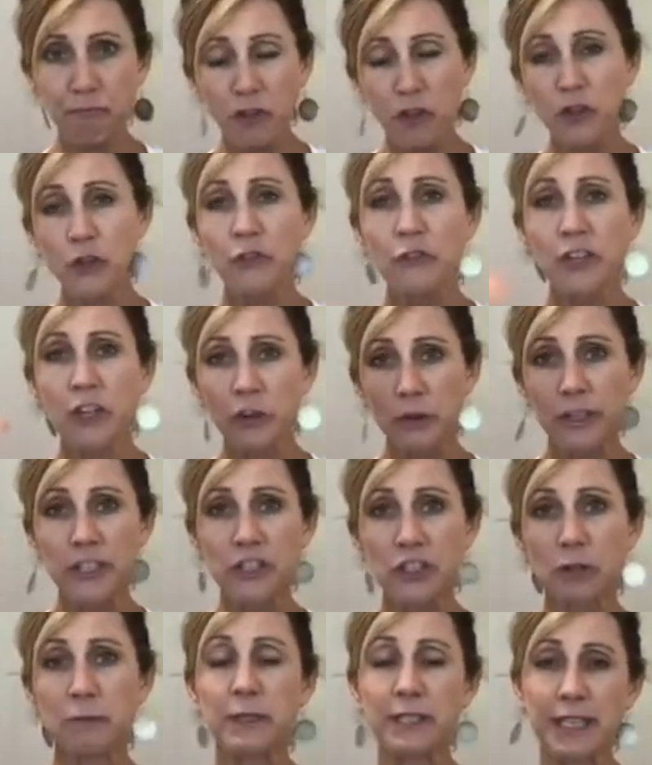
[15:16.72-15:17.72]
you've
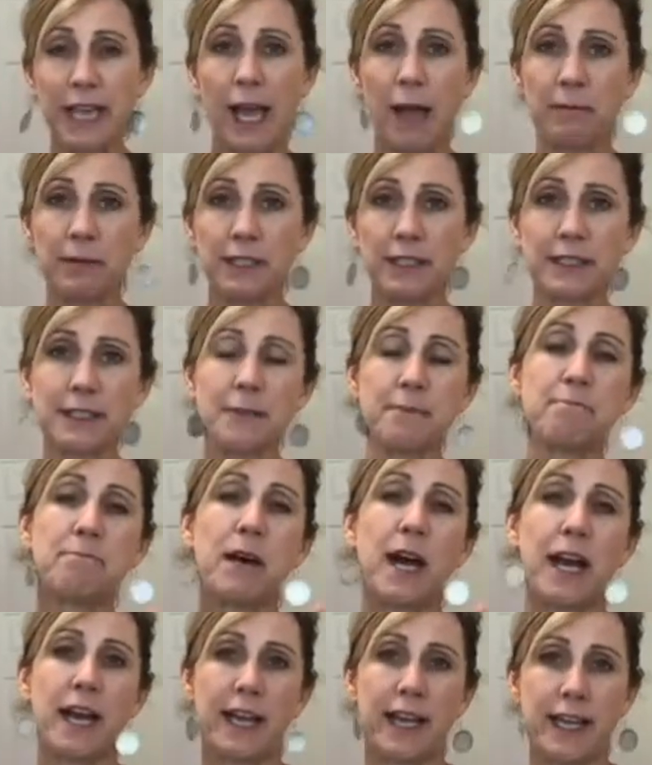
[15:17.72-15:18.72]
increased your metabolism
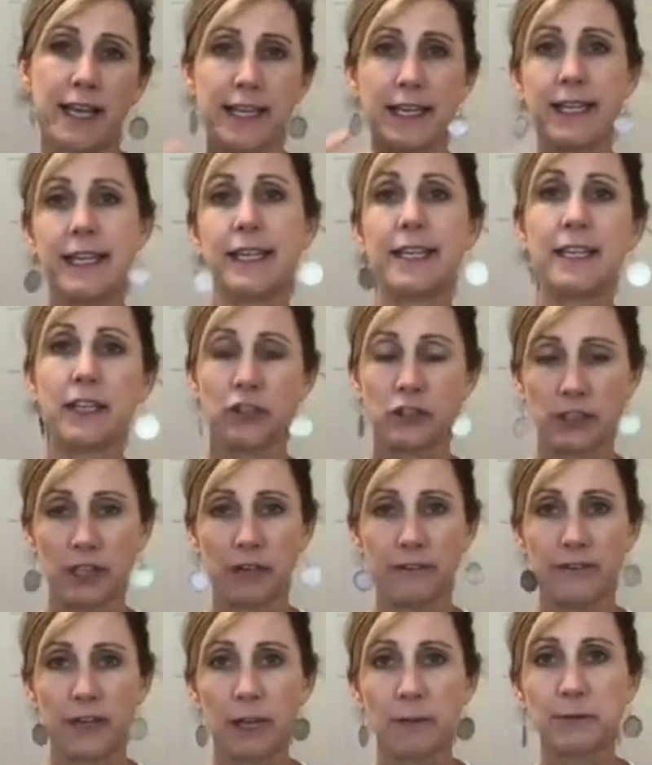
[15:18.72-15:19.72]
by heating
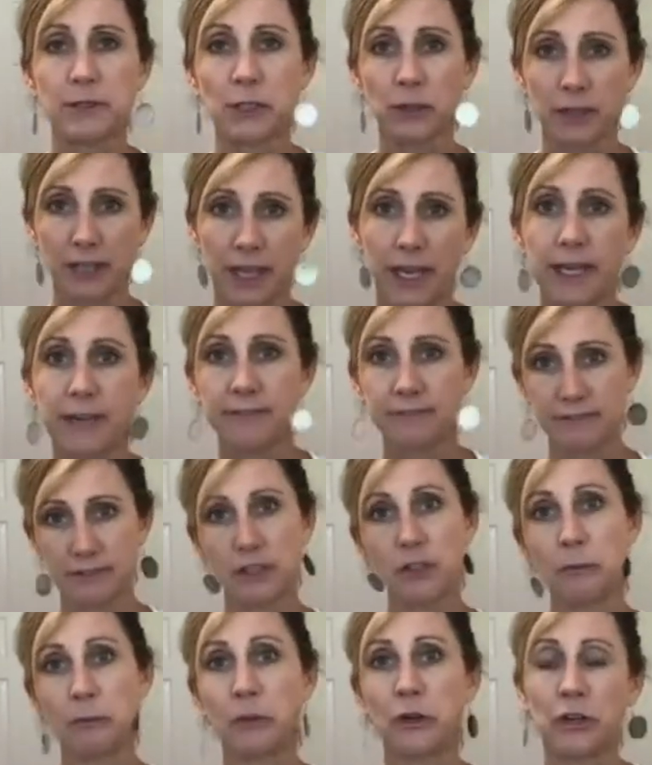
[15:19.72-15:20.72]
yourself up. So it kind of,
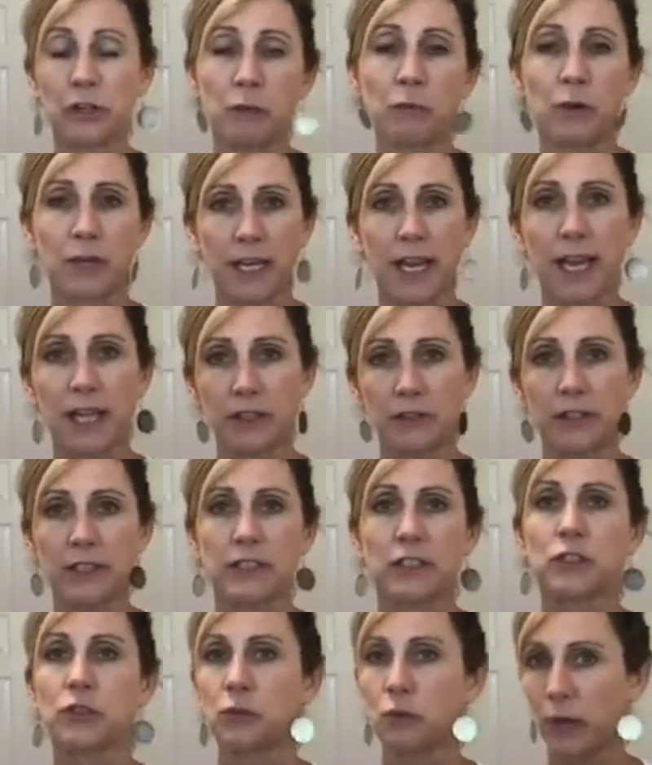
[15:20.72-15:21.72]
you're burning more calories.
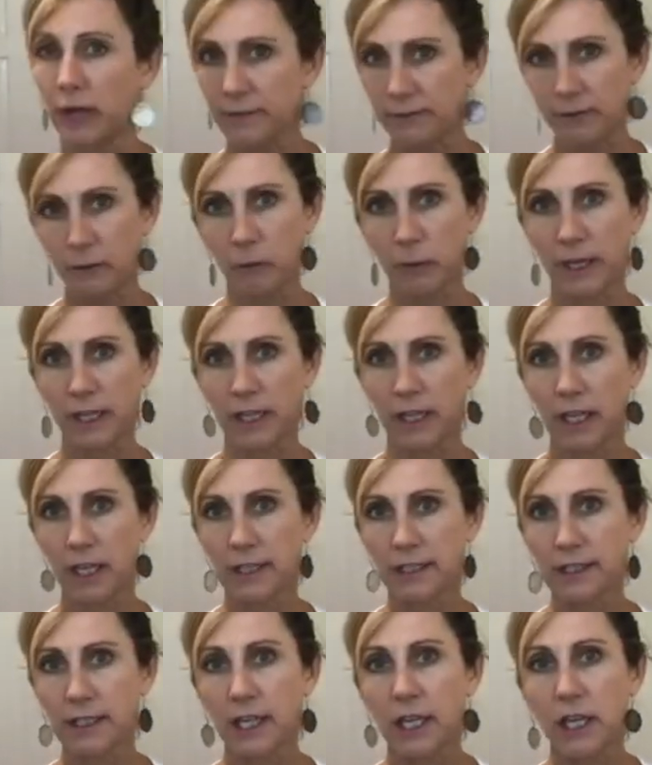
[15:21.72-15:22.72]
It's great for weight
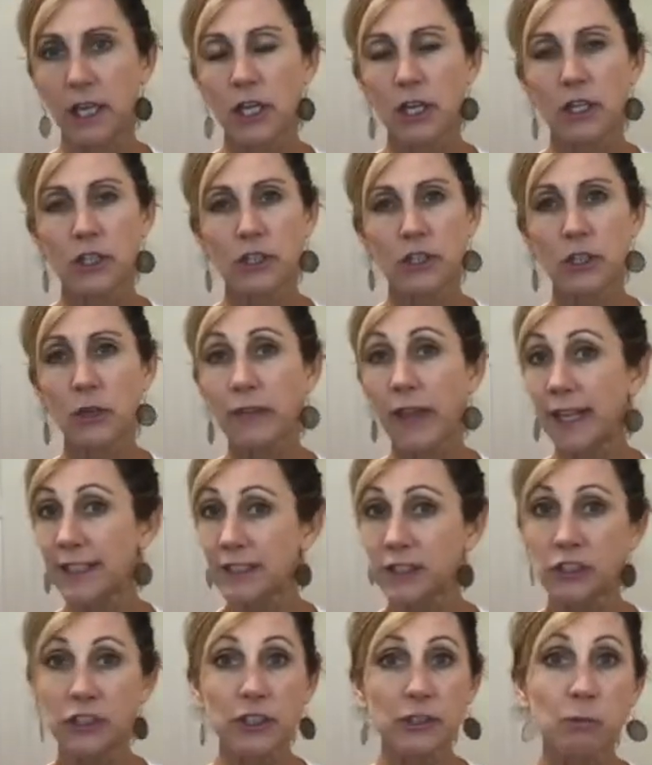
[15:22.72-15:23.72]
loss. So
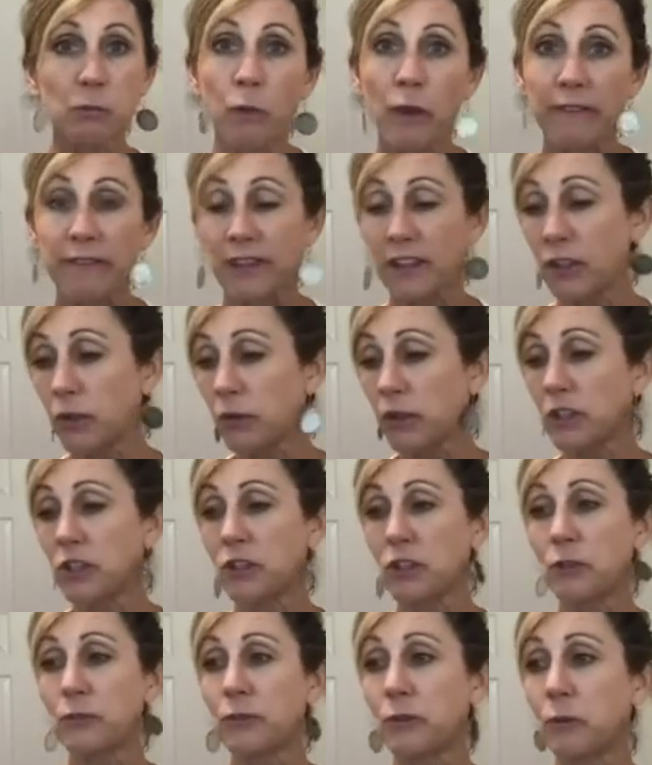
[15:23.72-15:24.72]
that's just one thing you can
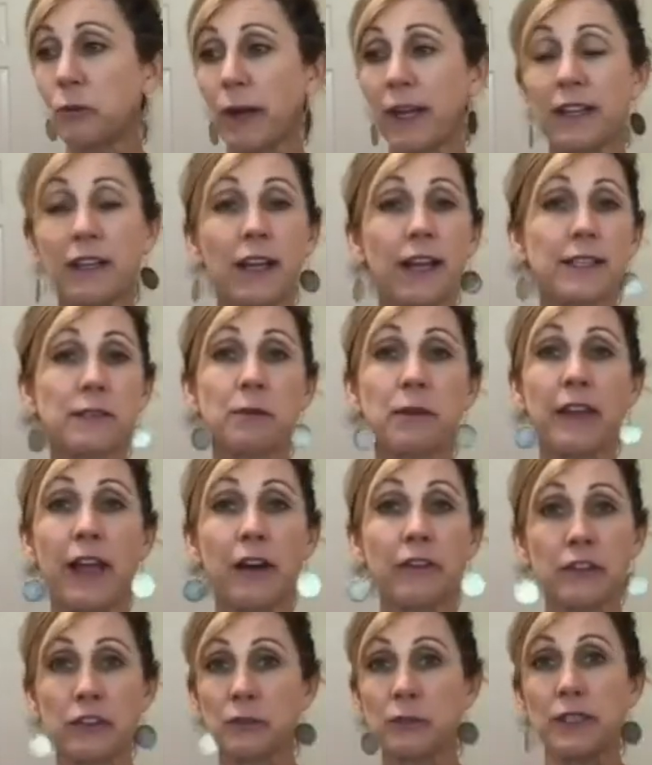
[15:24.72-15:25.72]
do for weight loss
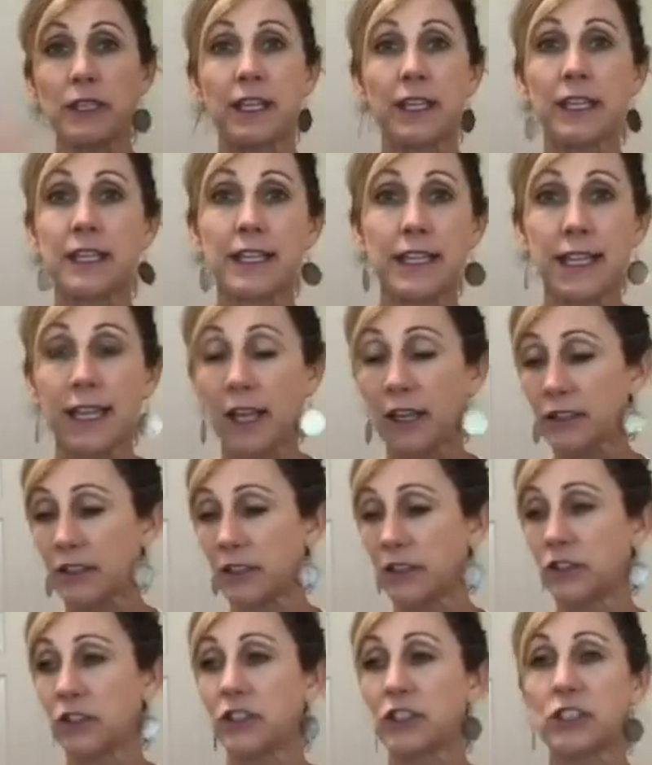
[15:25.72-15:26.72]
without doing anything else
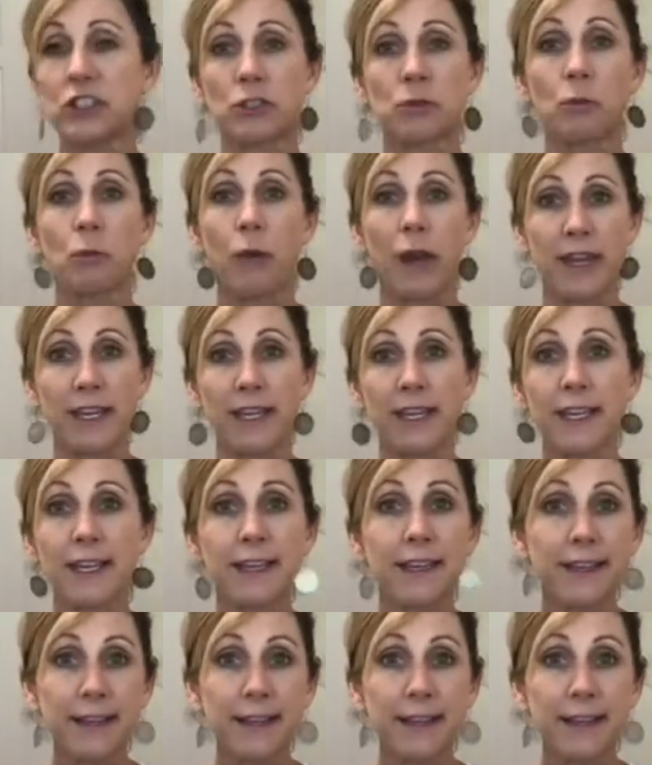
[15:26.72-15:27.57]
is just sweating.